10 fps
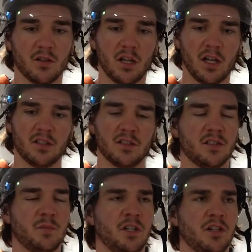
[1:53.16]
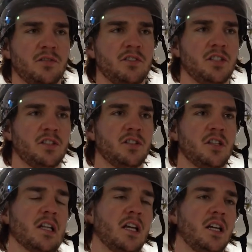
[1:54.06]
like since the beginning of the season,
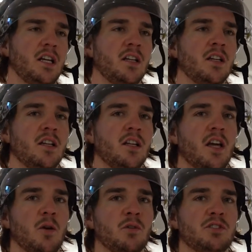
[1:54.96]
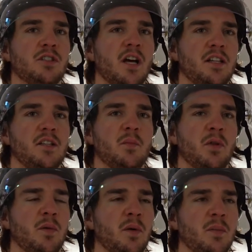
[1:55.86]
I didn't
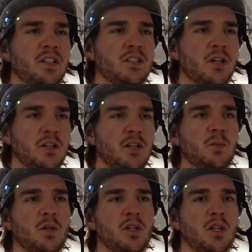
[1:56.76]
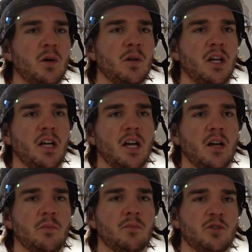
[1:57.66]
play my best hockey, but now like
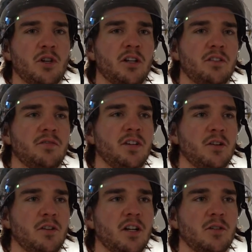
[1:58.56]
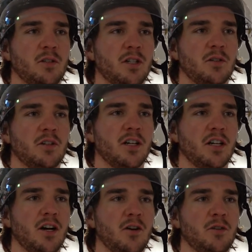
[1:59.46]
I'm trying to figure out how
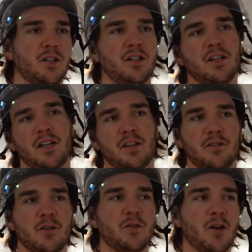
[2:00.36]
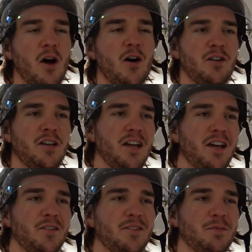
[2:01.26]
the hockey
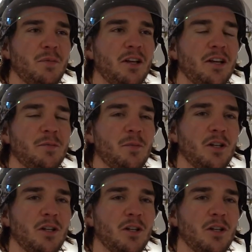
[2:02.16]
here is playing.